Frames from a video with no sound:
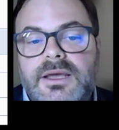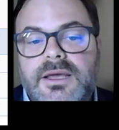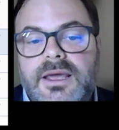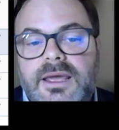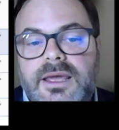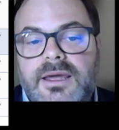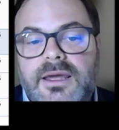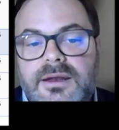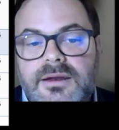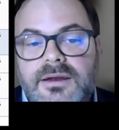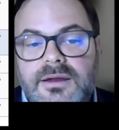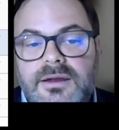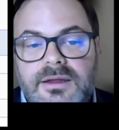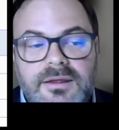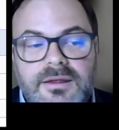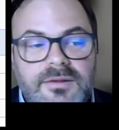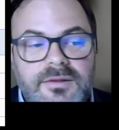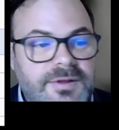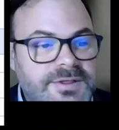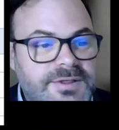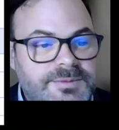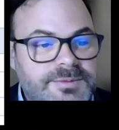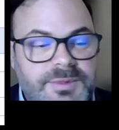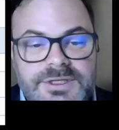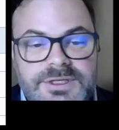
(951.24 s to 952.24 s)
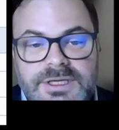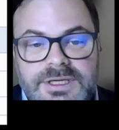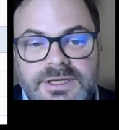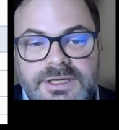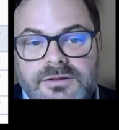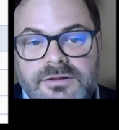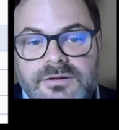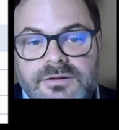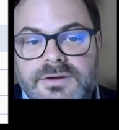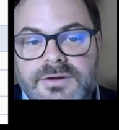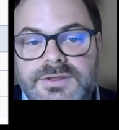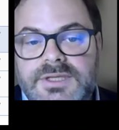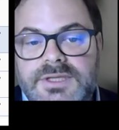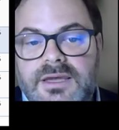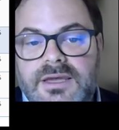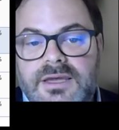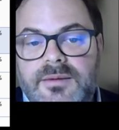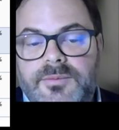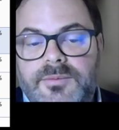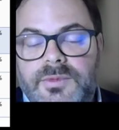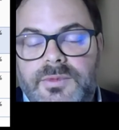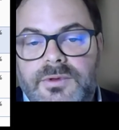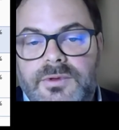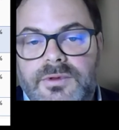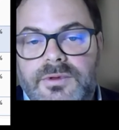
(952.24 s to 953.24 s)
And in this particular
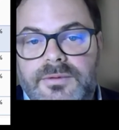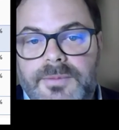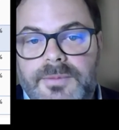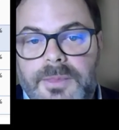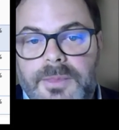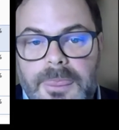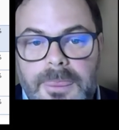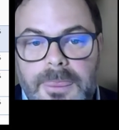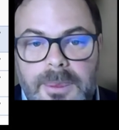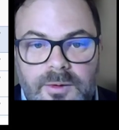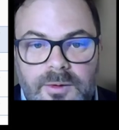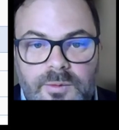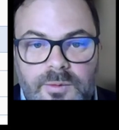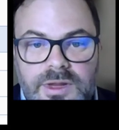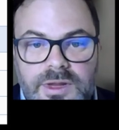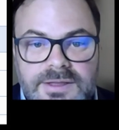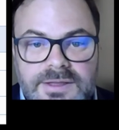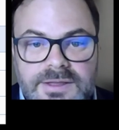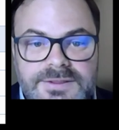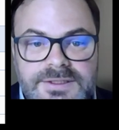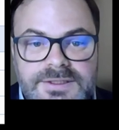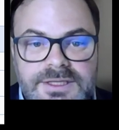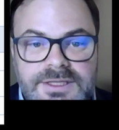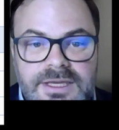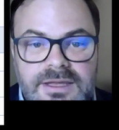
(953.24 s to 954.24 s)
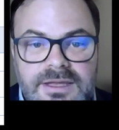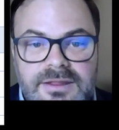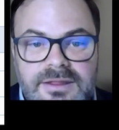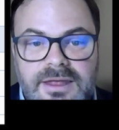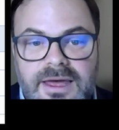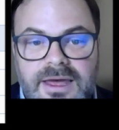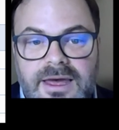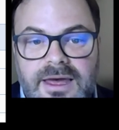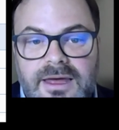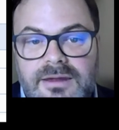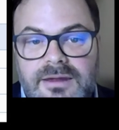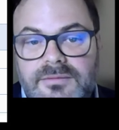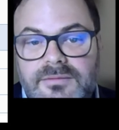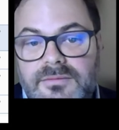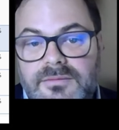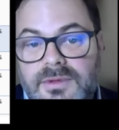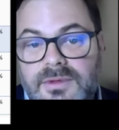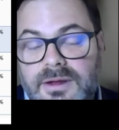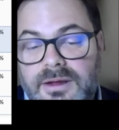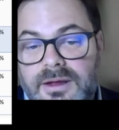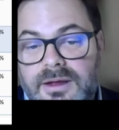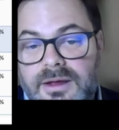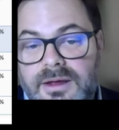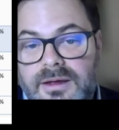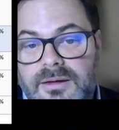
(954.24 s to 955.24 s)
example, we can see that
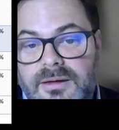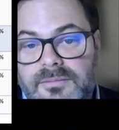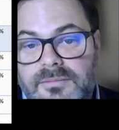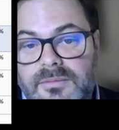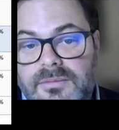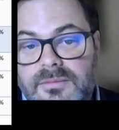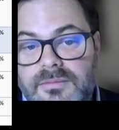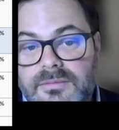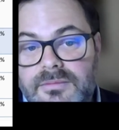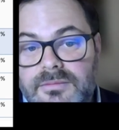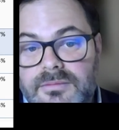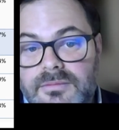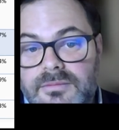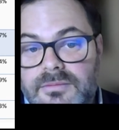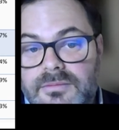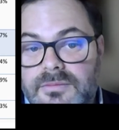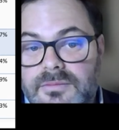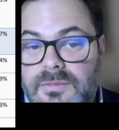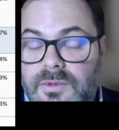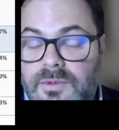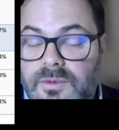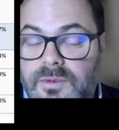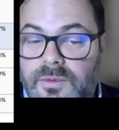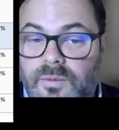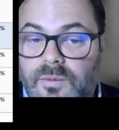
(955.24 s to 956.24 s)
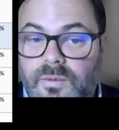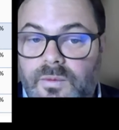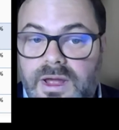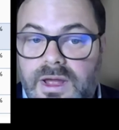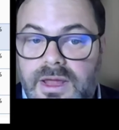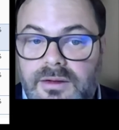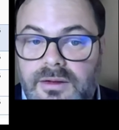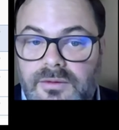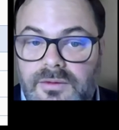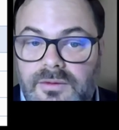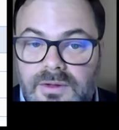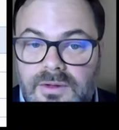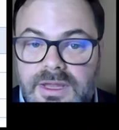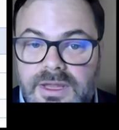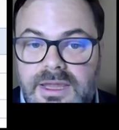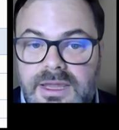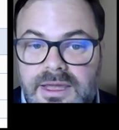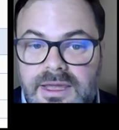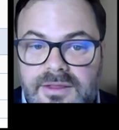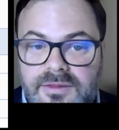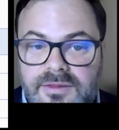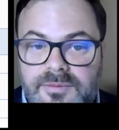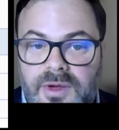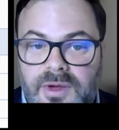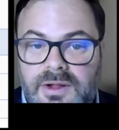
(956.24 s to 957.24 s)
when looking
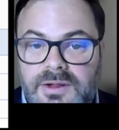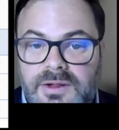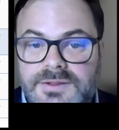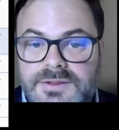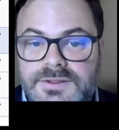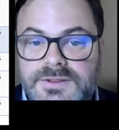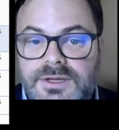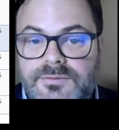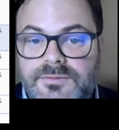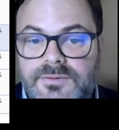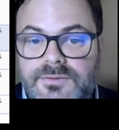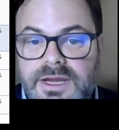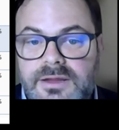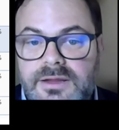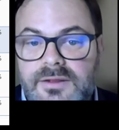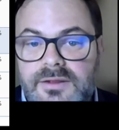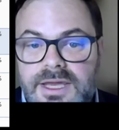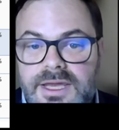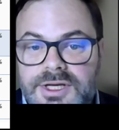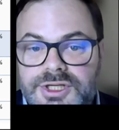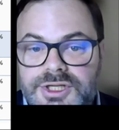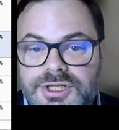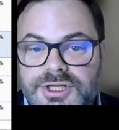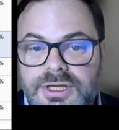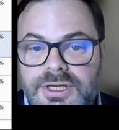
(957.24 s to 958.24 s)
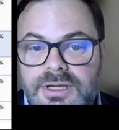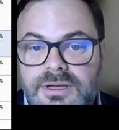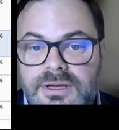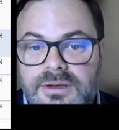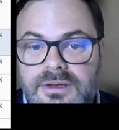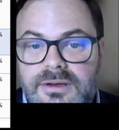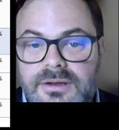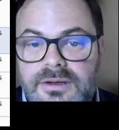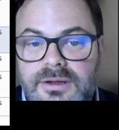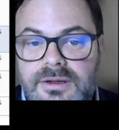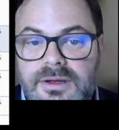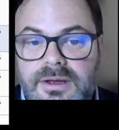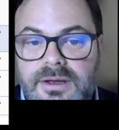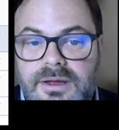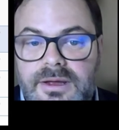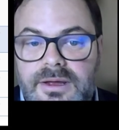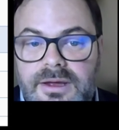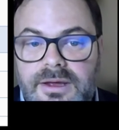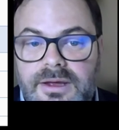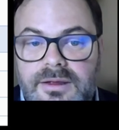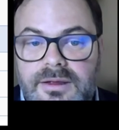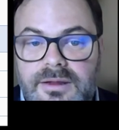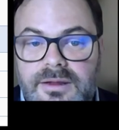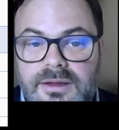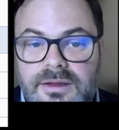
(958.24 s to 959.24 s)
at policy and regulation
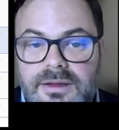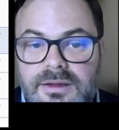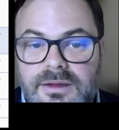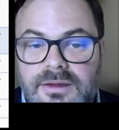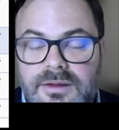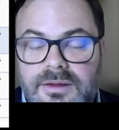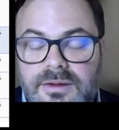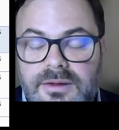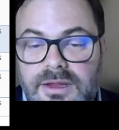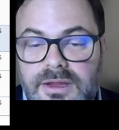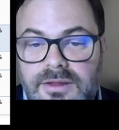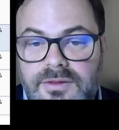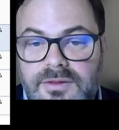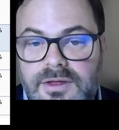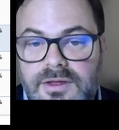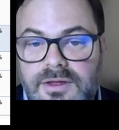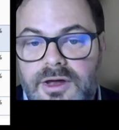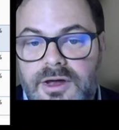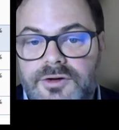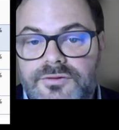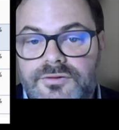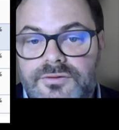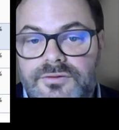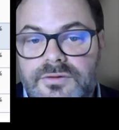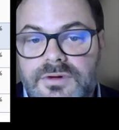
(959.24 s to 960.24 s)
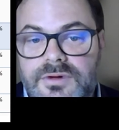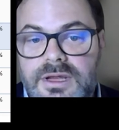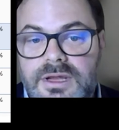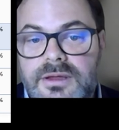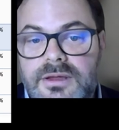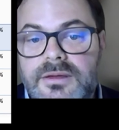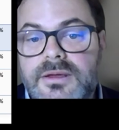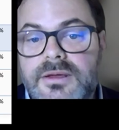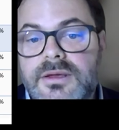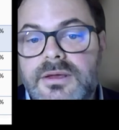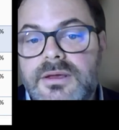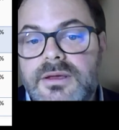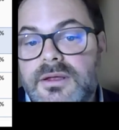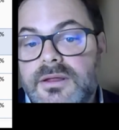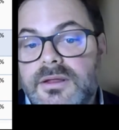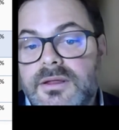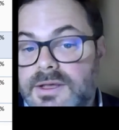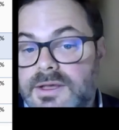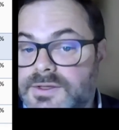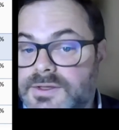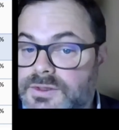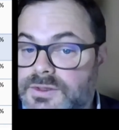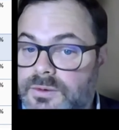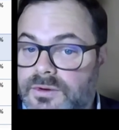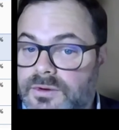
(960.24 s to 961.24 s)
in the country,
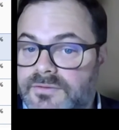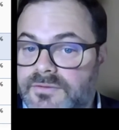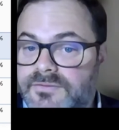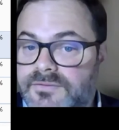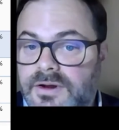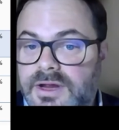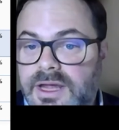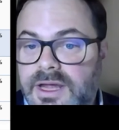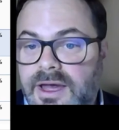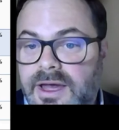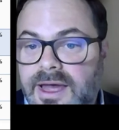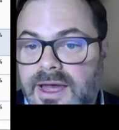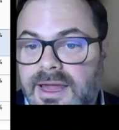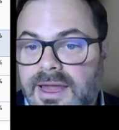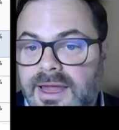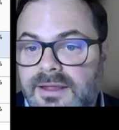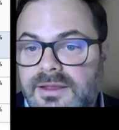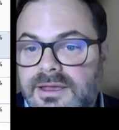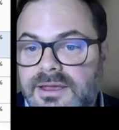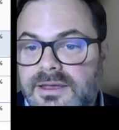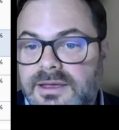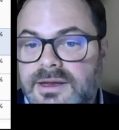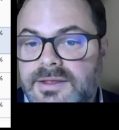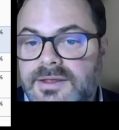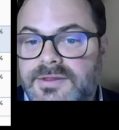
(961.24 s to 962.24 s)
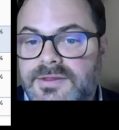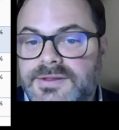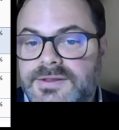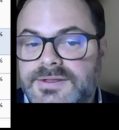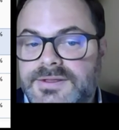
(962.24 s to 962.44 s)
they scored very highly, and at the